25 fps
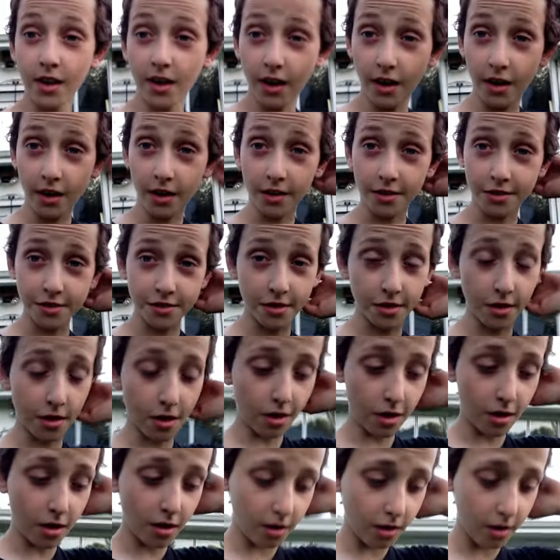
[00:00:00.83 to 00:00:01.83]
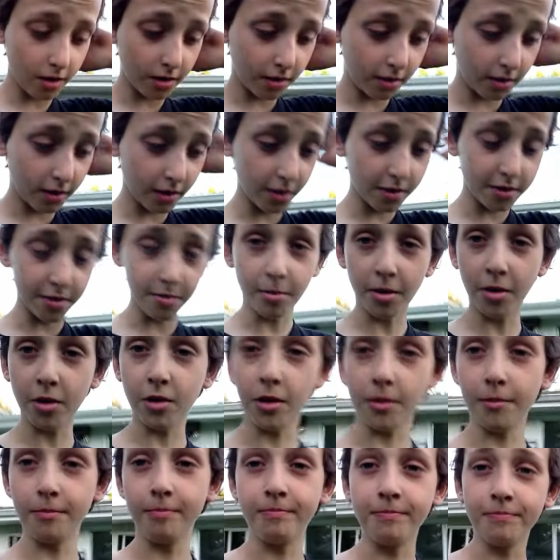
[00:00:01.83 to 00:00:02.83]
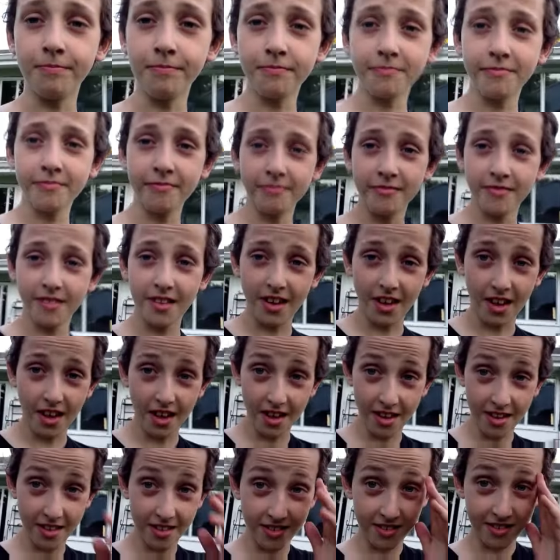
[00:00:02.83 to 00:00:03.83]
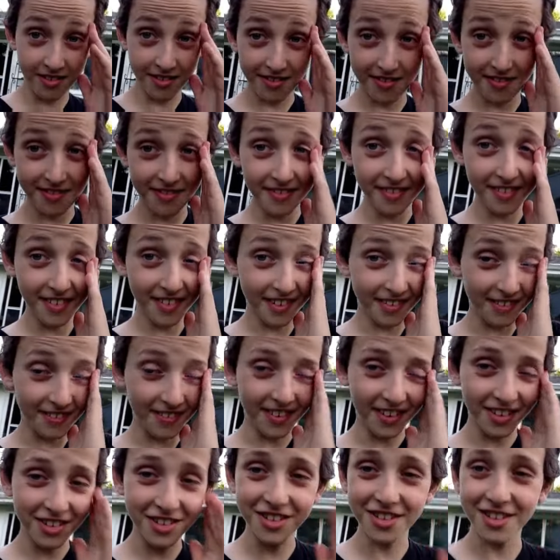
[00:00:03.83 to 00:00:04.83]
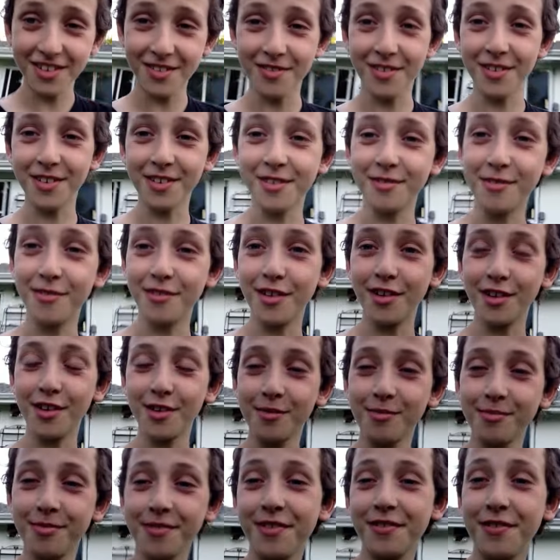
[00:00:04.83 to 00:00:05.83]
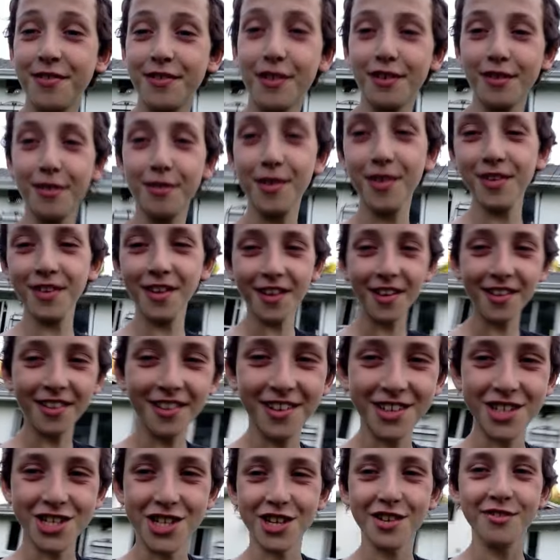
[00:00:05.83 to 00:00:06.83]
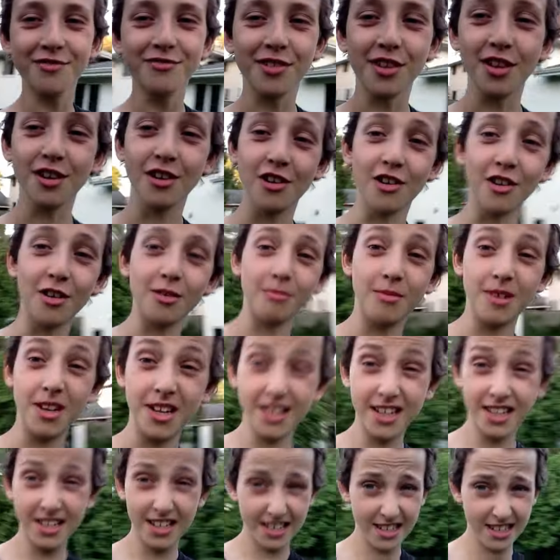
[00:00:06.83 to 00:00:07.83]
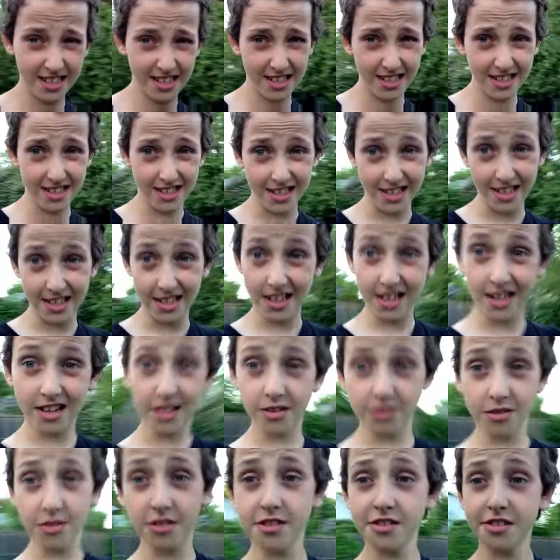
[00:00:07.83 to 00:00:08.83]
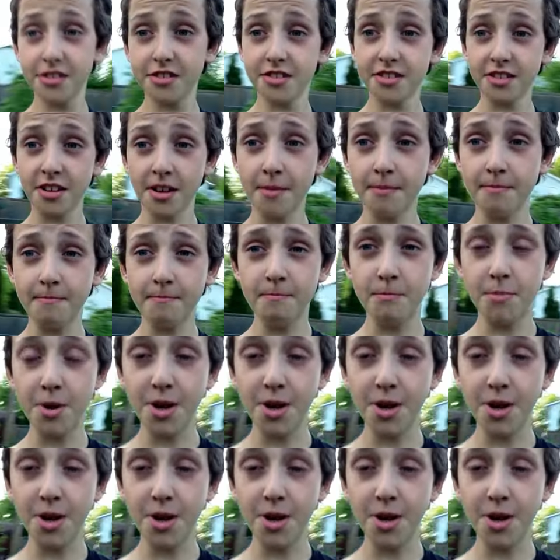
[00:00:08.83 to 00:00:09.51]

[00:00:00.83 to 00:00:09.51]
Hey guys, uh, it's Malcolm, and I've actually never done a vlog before. Well, not a legit vlog, but I don't know, this is something.